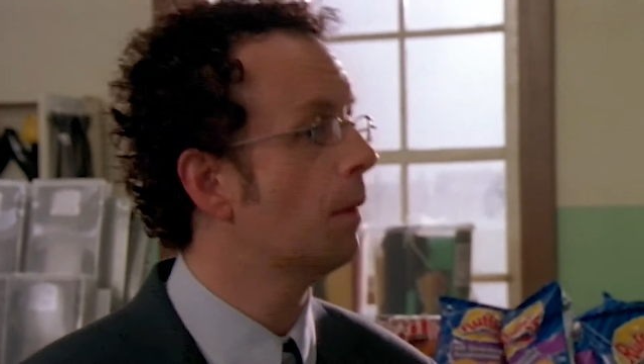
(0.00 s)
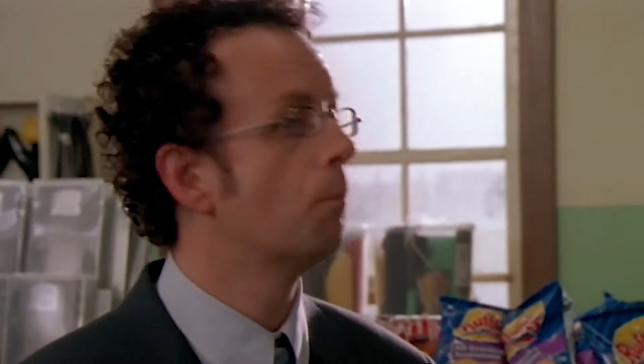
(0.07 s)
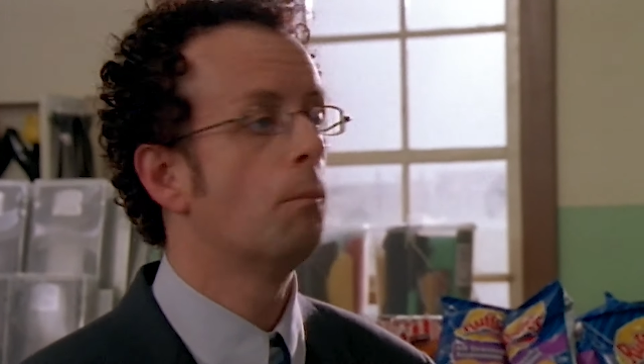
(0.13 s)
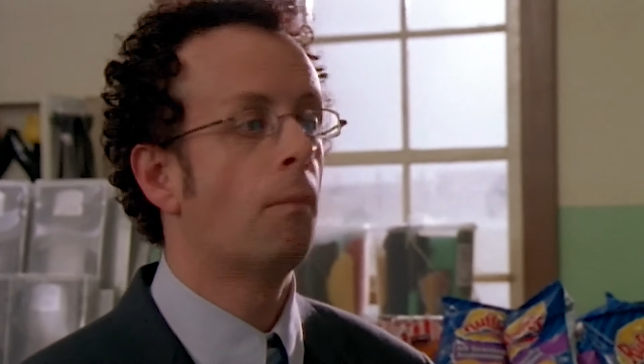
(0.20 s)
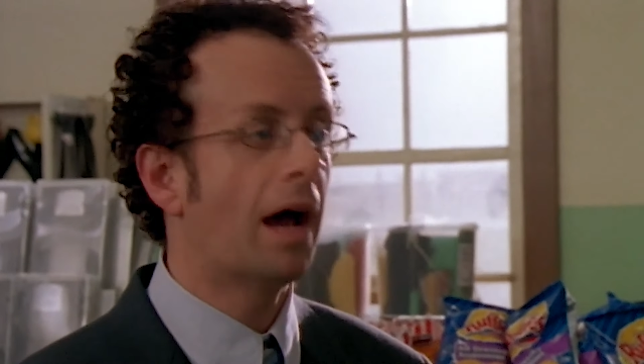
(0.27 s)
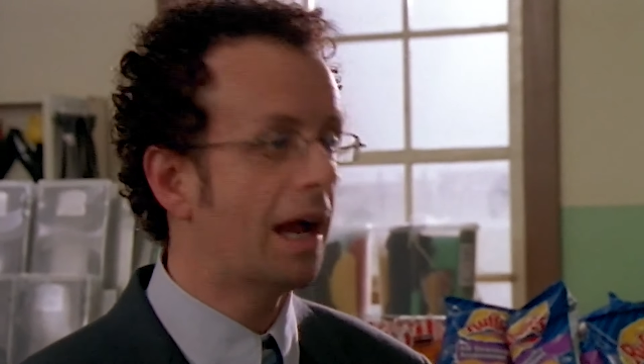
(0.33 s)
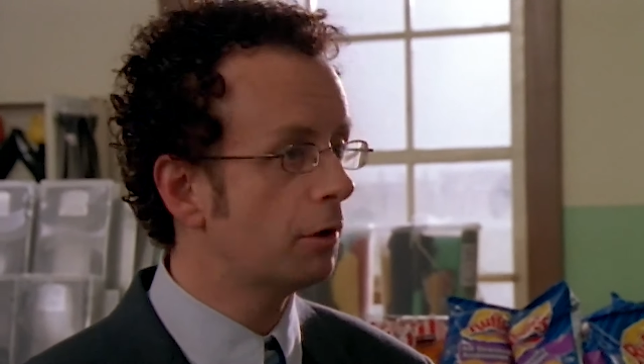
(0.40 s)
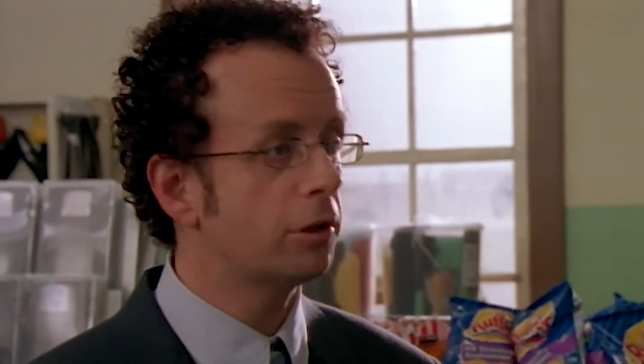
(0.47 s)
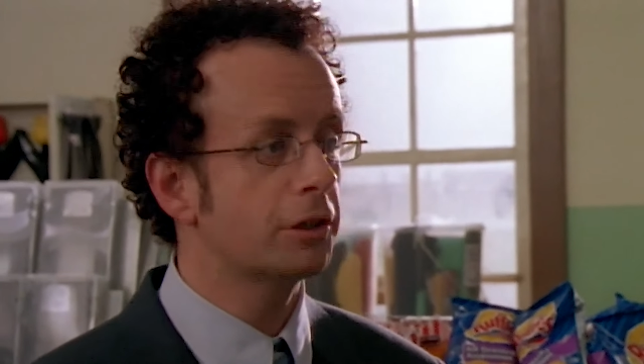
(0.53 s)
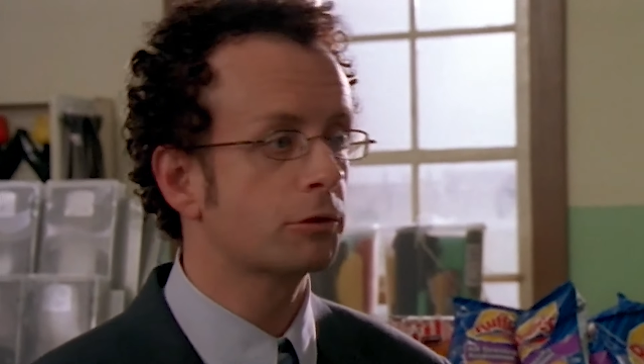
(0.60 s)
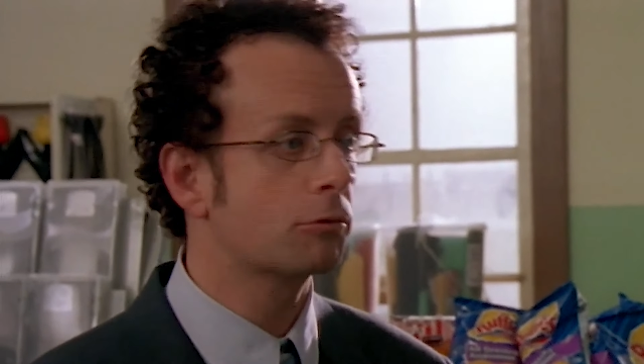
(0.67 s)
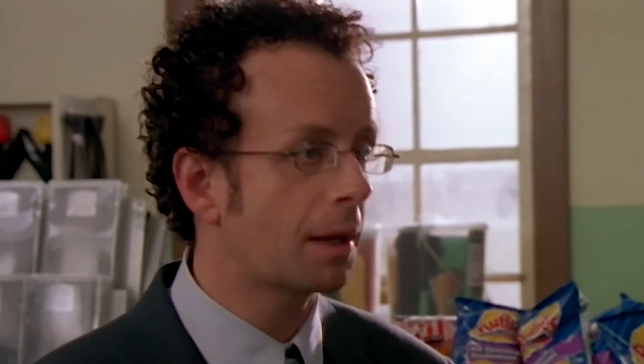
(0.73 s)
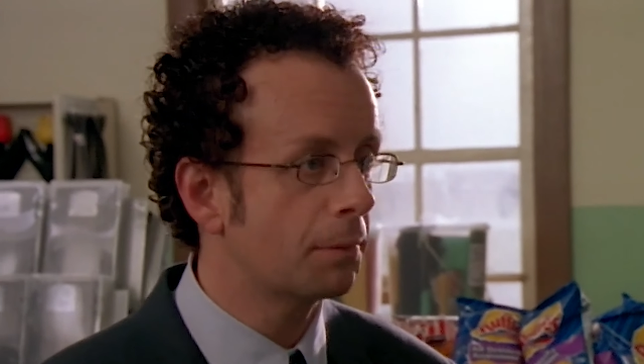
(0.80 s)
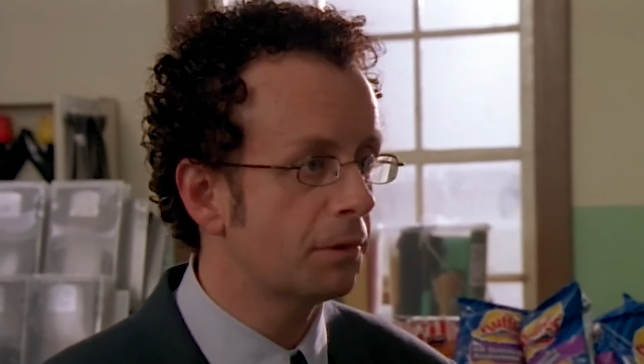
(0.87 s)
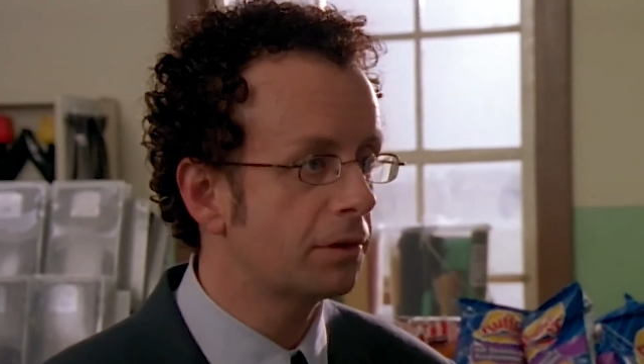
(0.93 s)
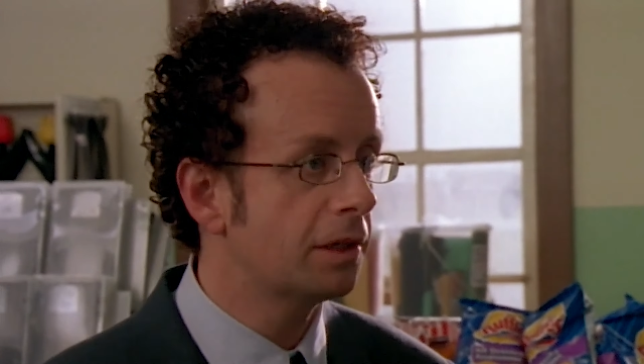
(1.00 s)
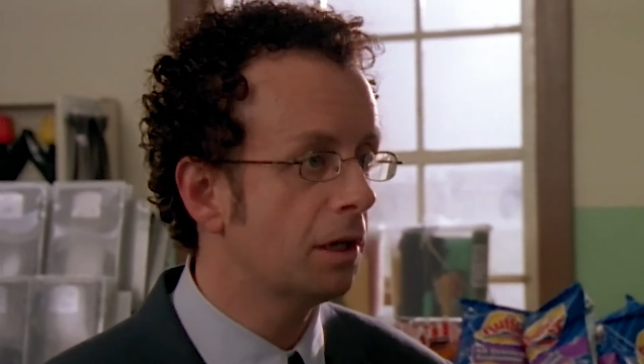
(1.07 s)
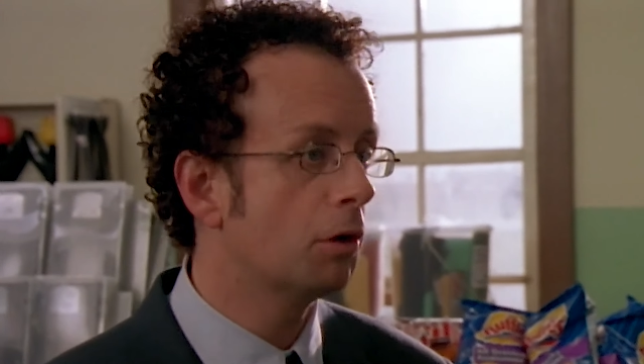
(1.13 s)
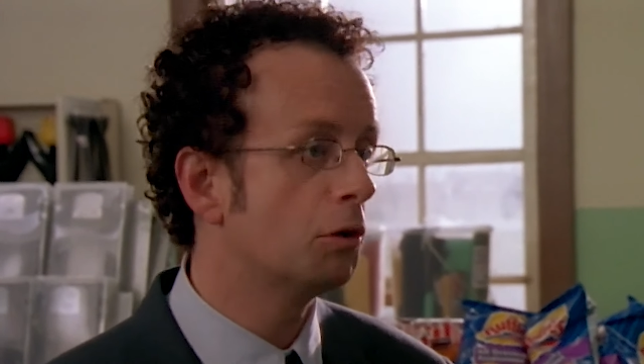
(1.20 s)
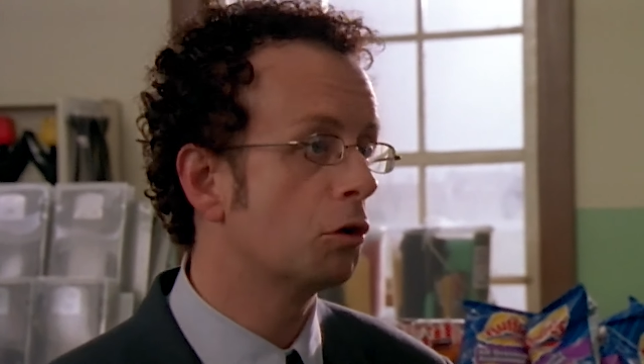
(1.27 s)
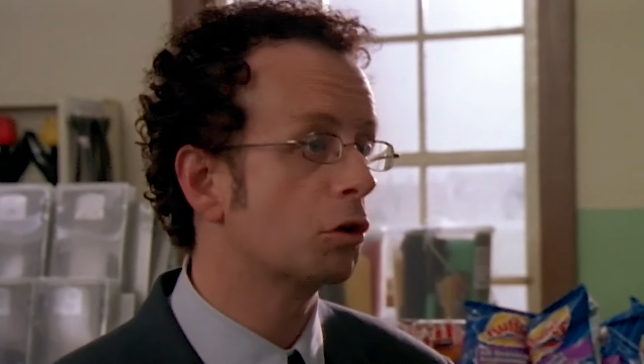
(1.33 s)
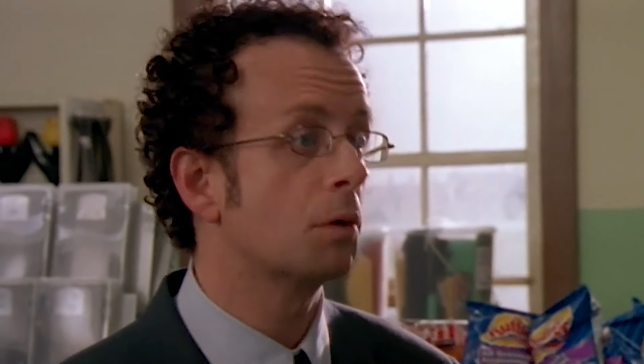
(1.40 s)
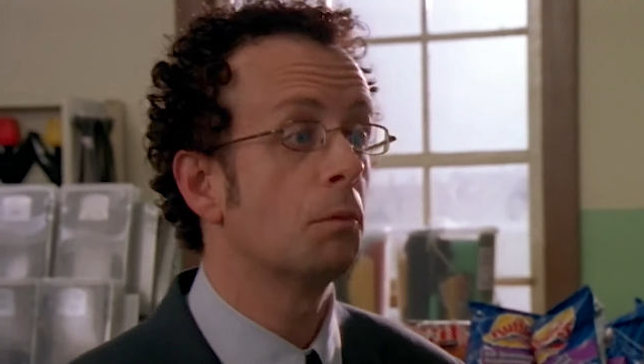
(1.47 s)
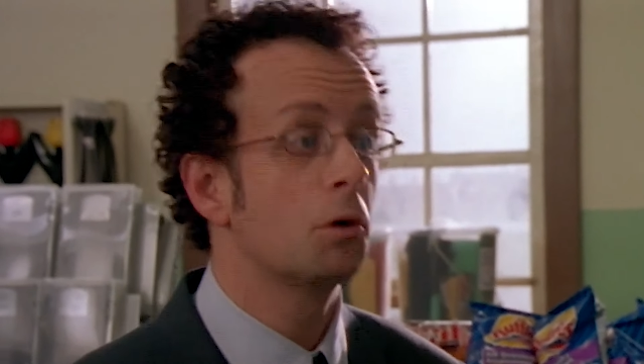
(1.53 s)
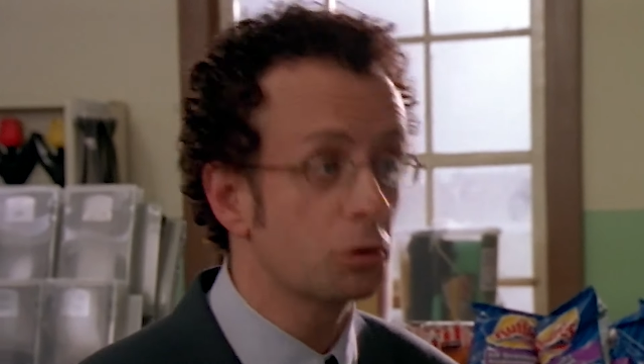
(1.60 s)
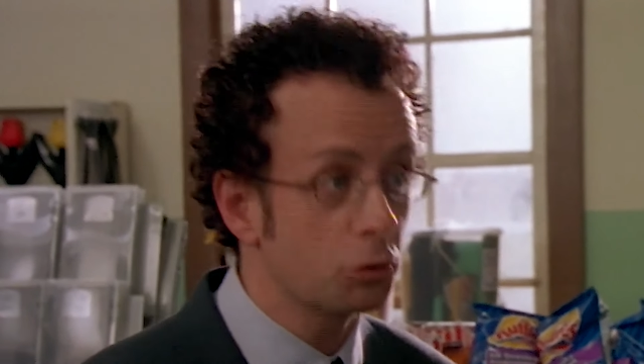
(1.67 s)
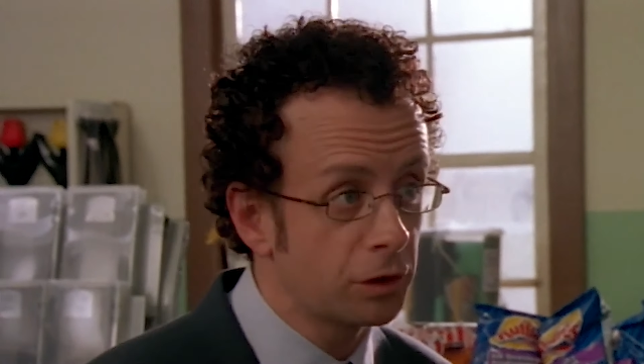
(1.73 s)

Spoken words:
minor discrepancy on your commercial